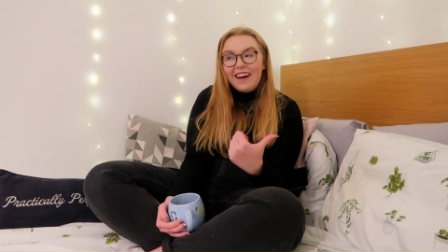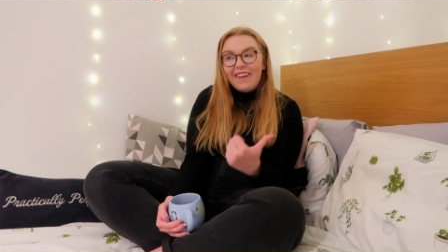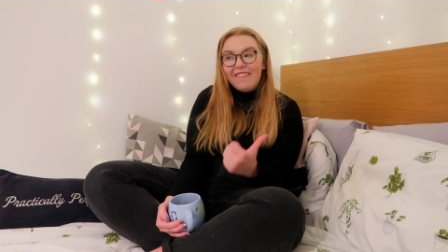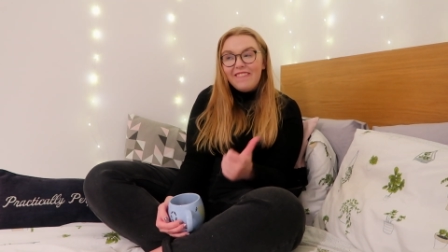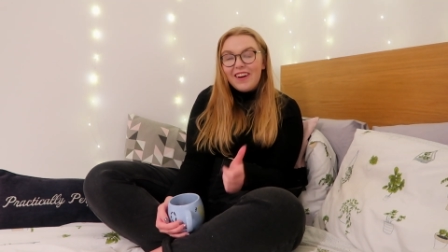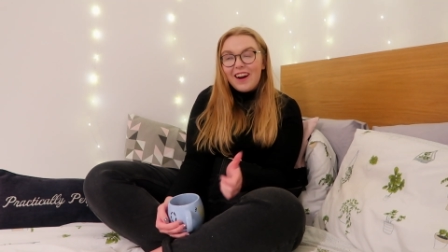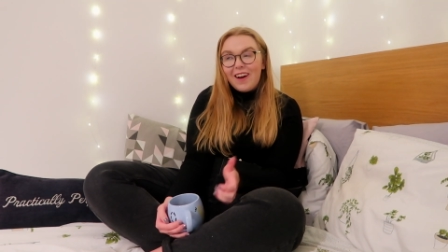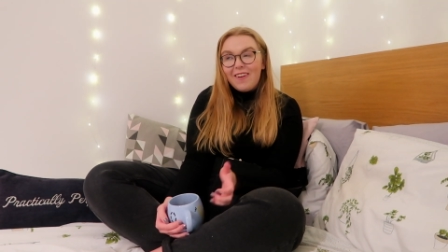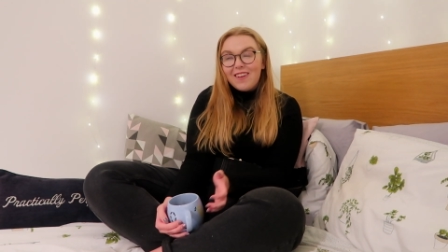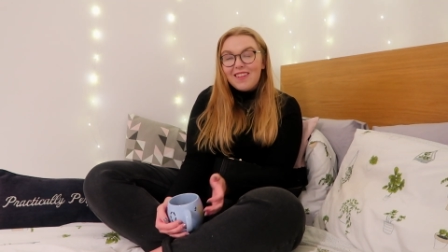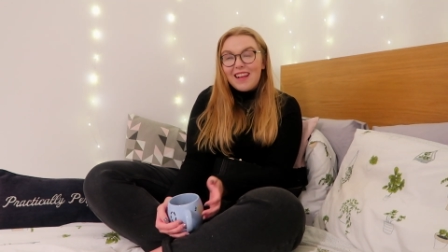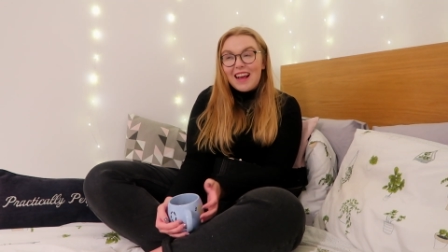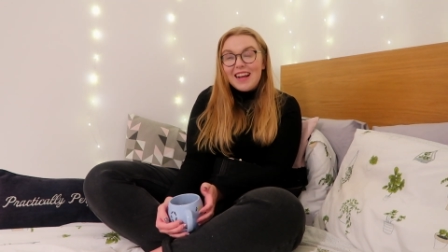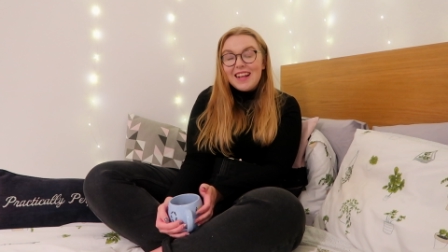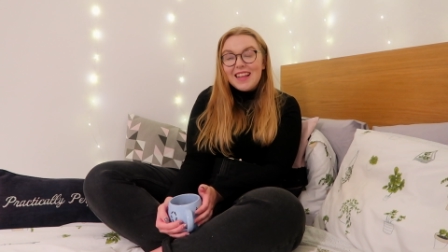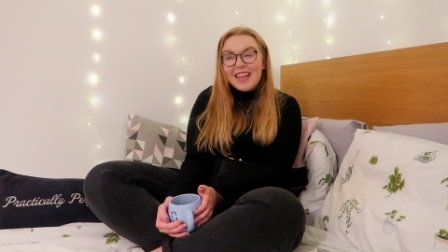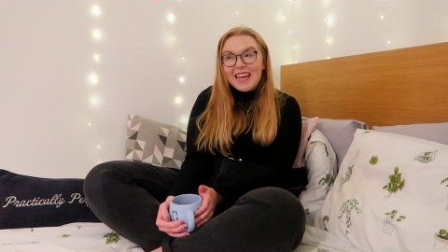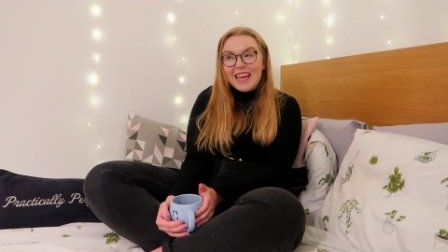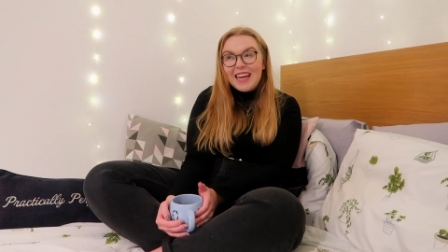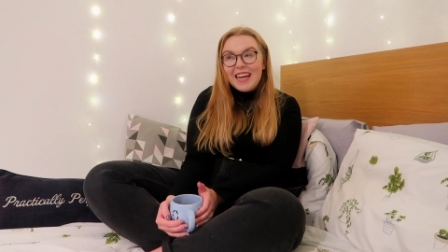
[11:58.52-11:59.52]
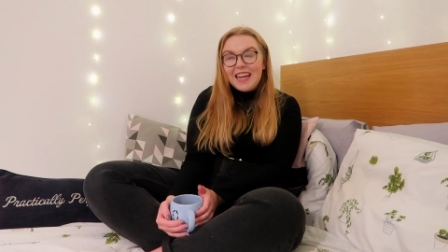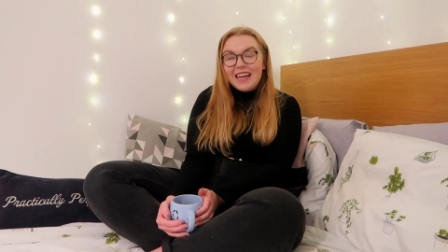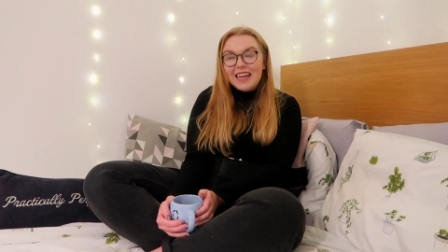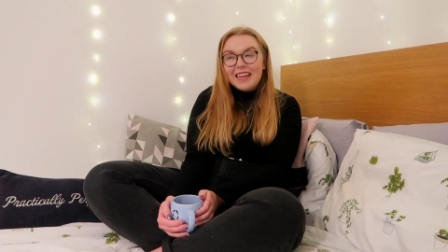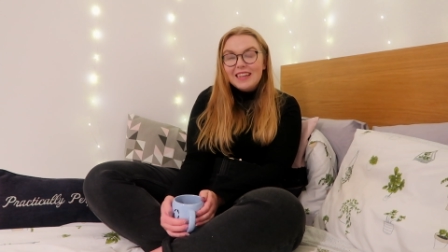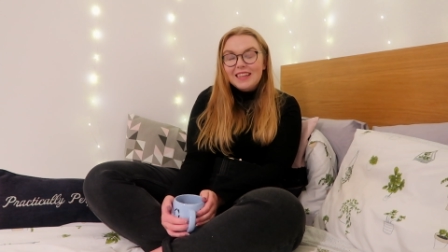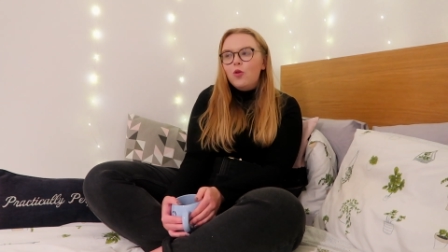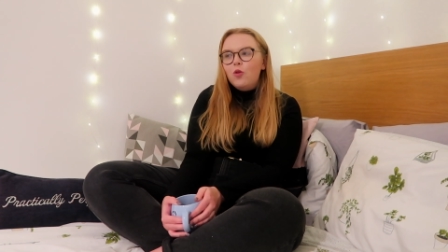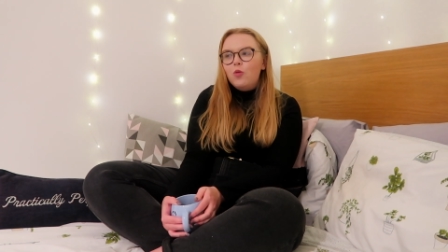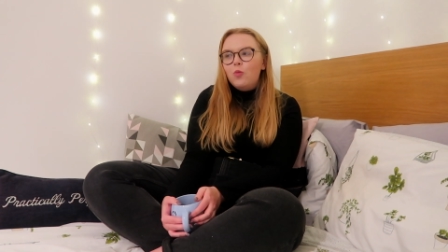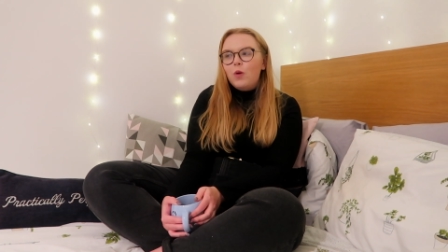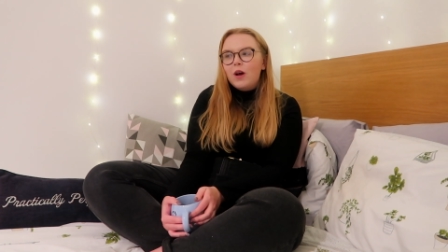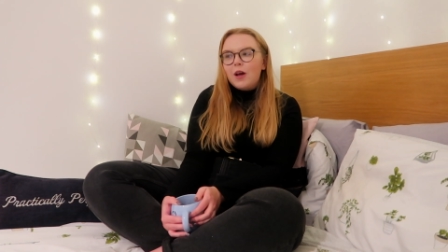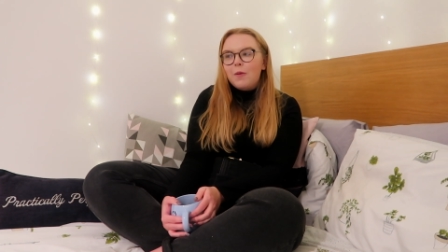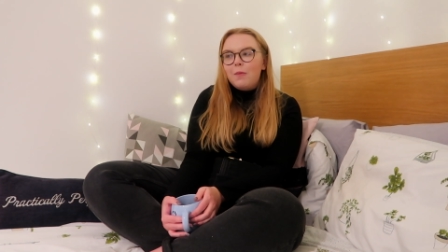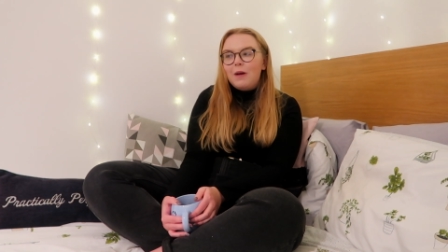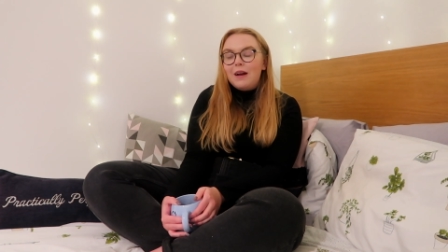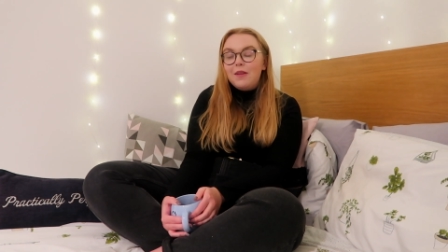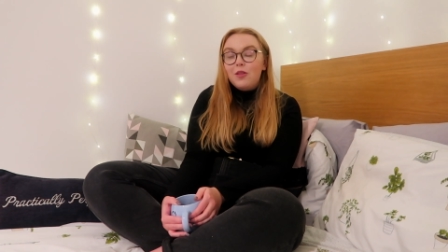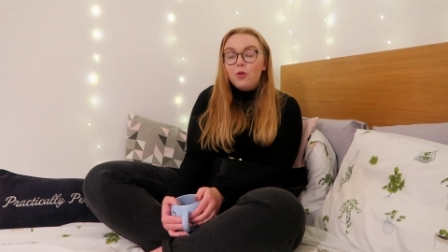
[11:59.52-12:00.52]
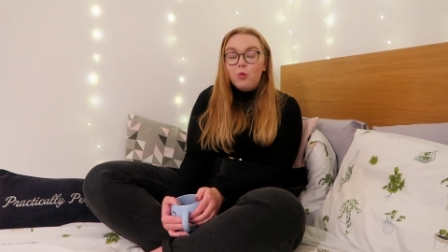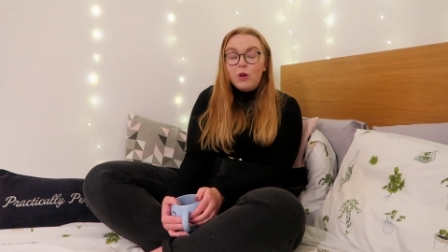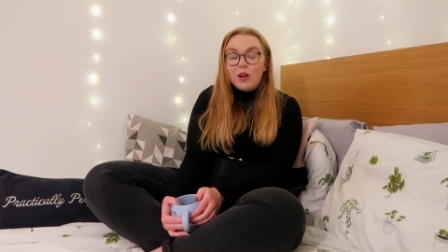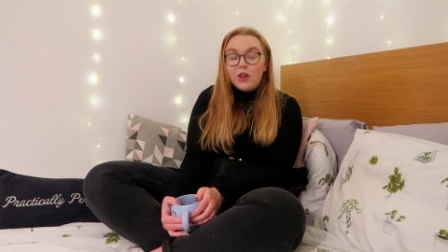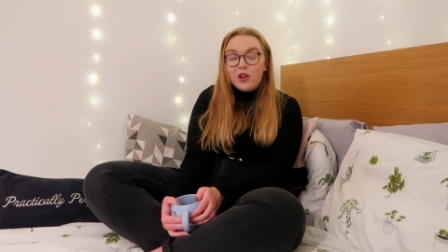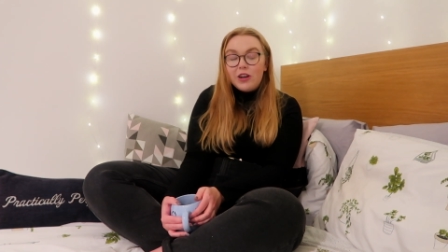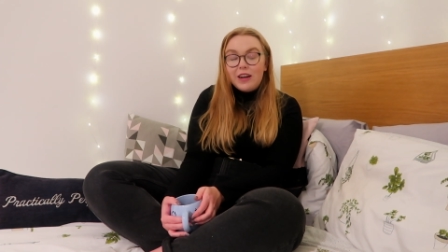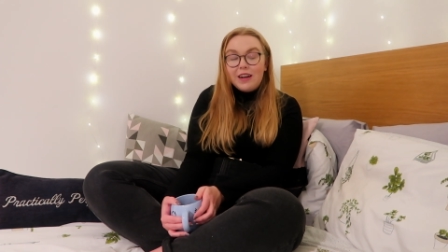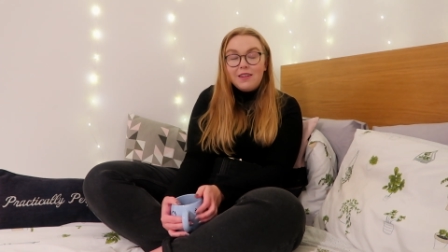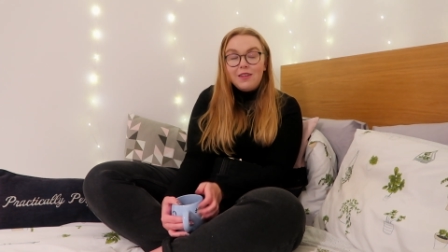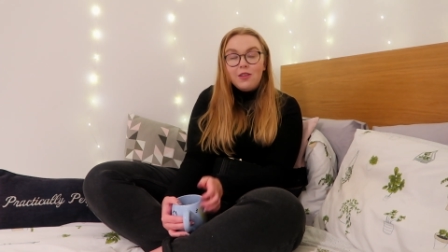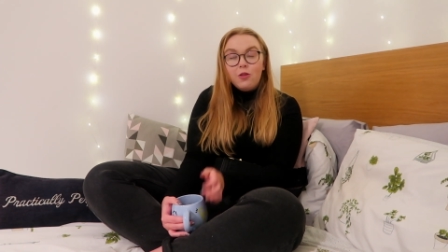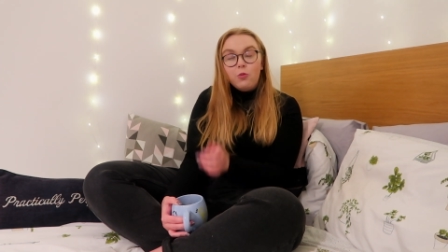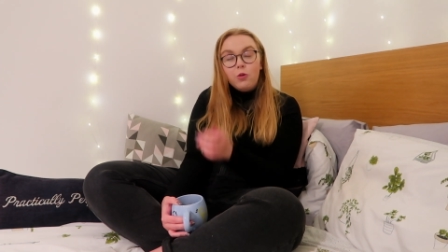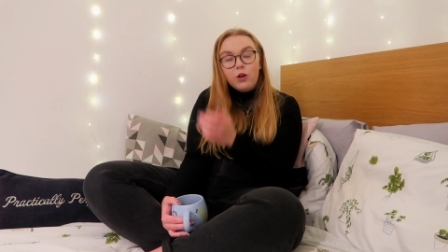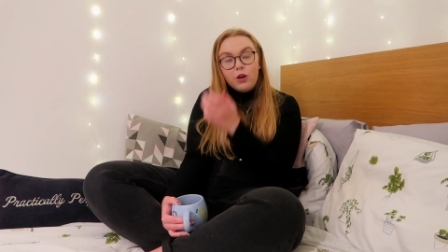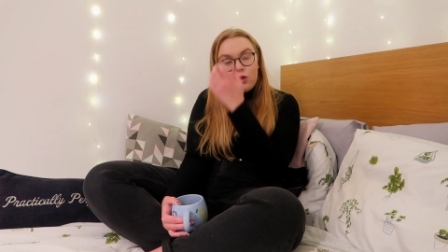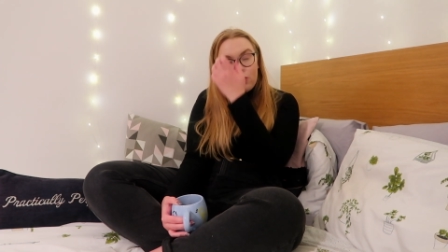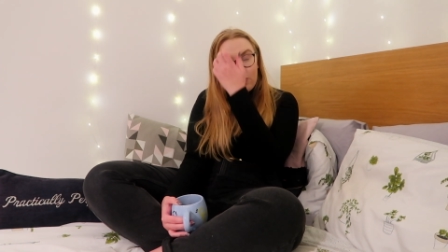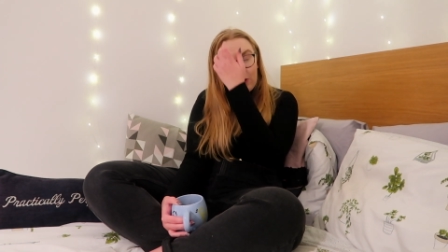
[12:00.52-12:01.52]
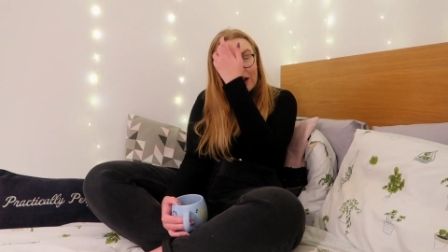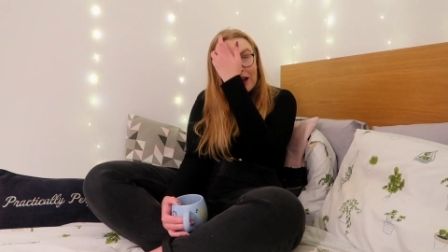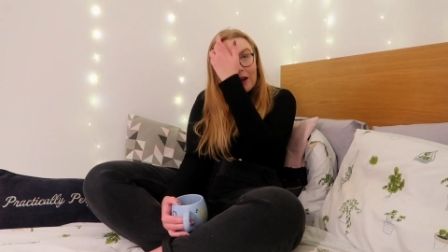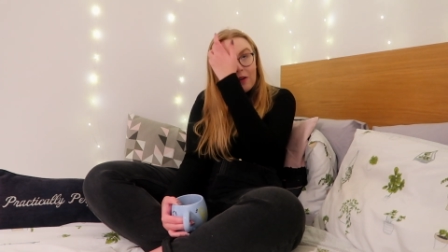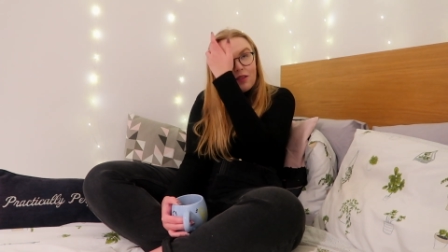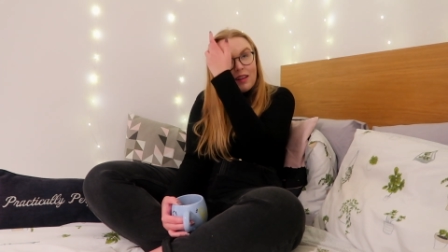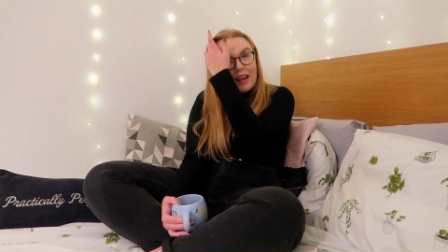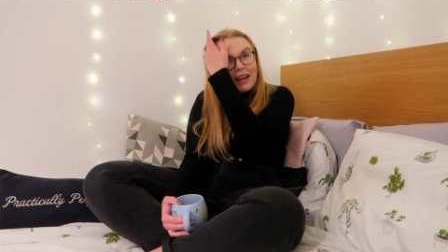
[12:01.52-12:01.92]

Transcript: when I was 18, or when I played the witch in Into the Woods when I was